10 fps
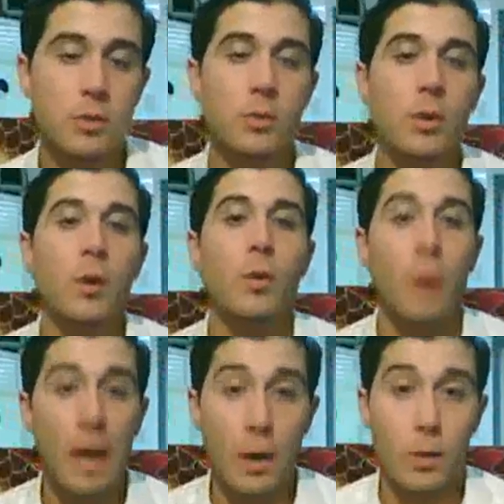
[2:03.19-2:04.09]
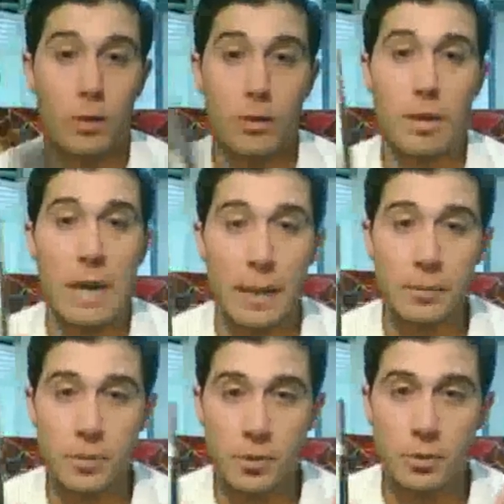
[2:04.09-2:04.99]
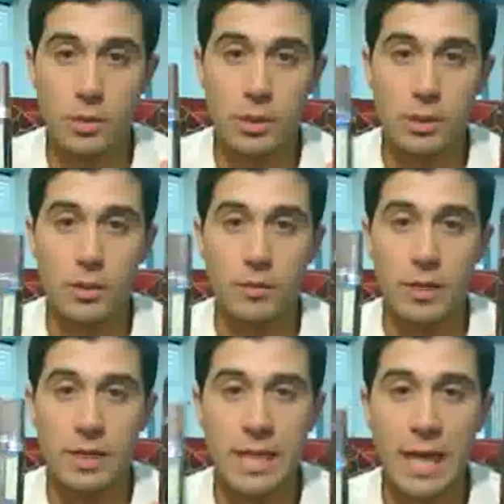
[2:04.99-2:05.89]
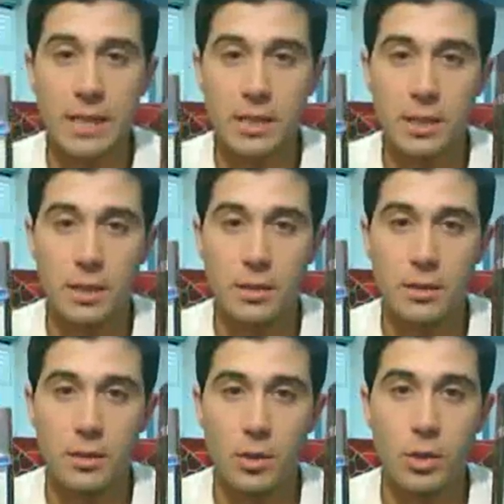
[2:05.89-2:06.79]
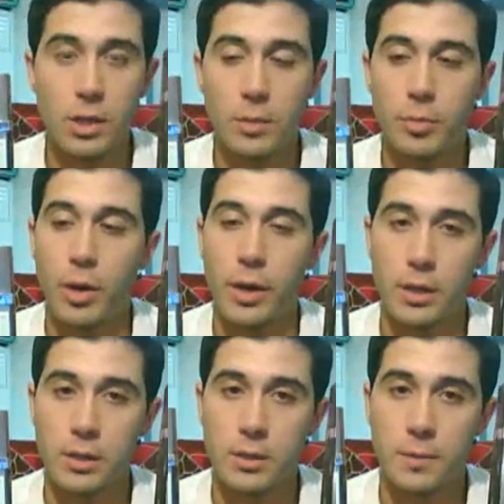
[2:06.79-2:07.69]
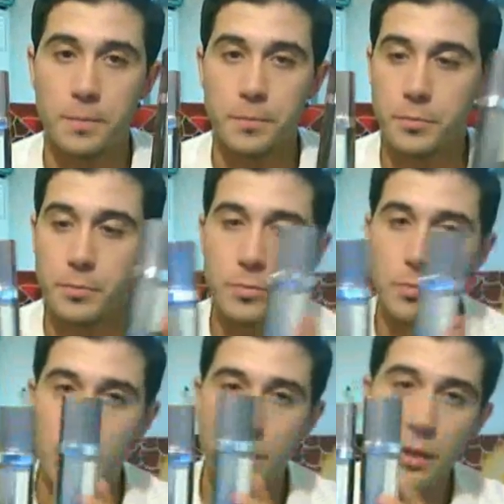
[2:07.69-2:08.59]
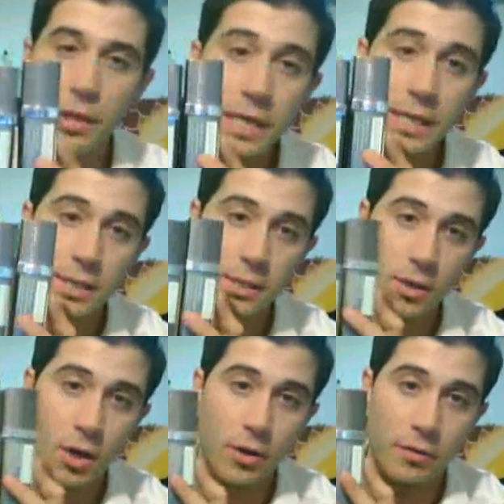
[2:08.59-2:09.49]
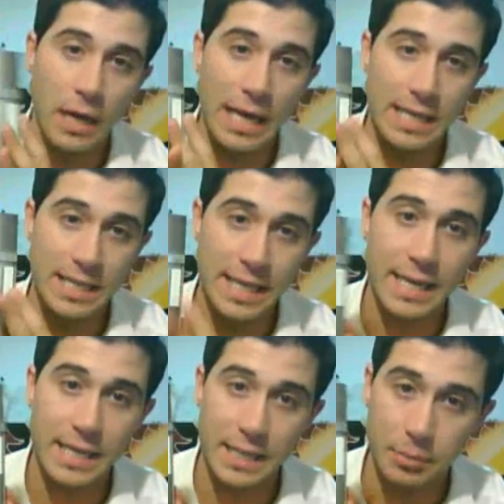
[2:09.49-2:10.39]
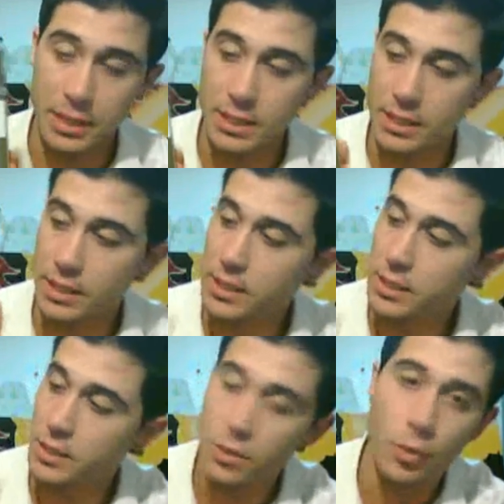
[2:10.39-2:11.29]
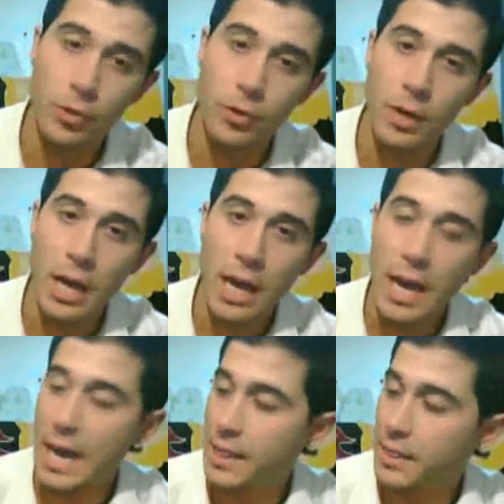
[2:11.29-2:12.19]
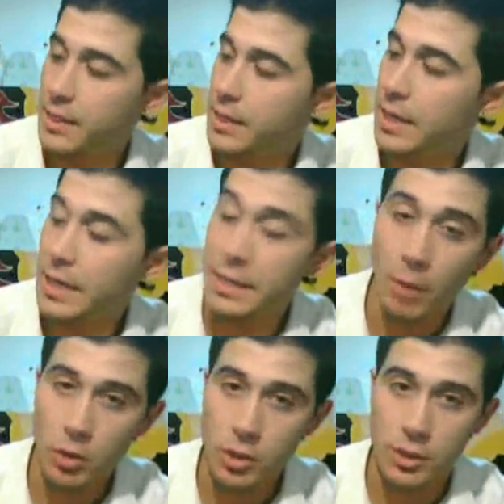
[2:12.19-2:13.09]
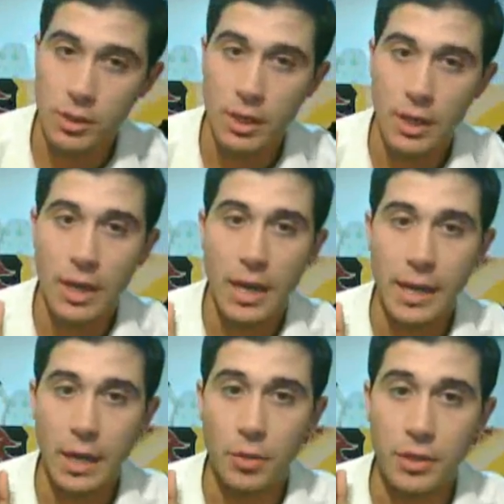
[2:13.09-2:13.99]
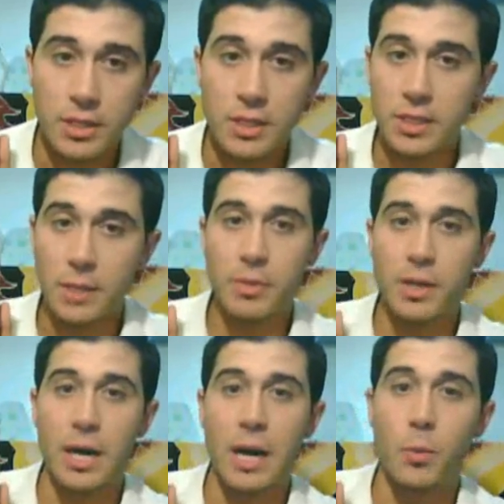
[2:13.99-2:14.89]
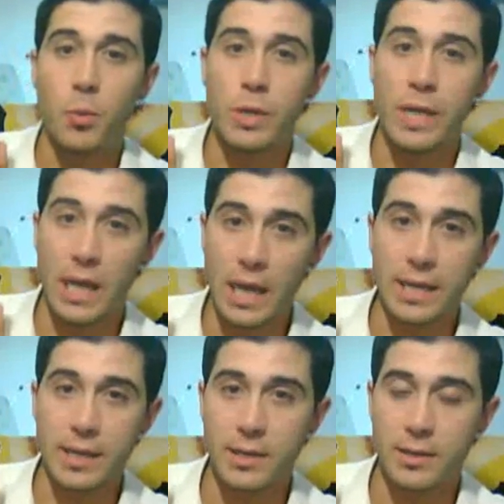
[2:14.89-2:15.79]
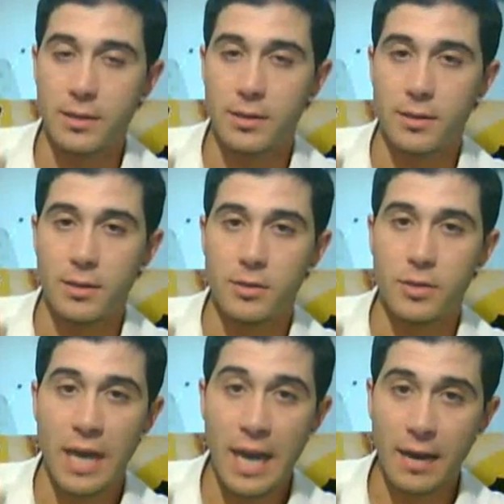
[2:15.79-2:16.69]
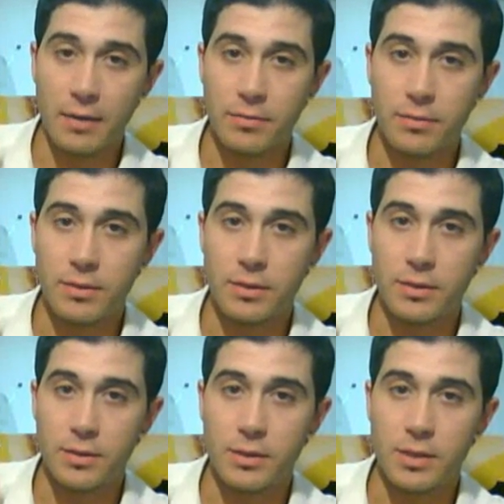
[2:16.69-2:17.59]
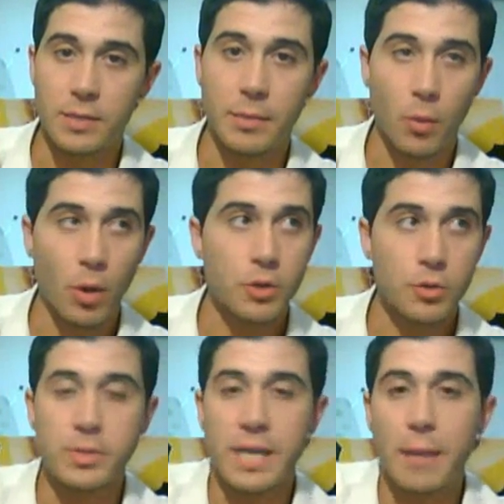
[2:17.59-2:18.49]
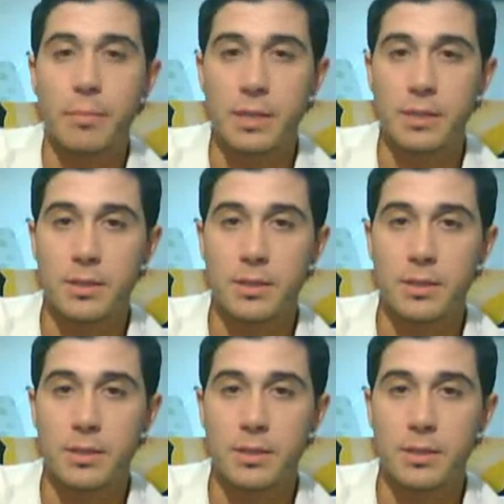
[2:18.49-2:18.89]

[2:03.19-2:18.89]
to wow, absolutely fantastic looking products. Now these are aesthetically pleasing. This is the toner and the emulsion. And now this is something I would like to have in my washroom cabinet.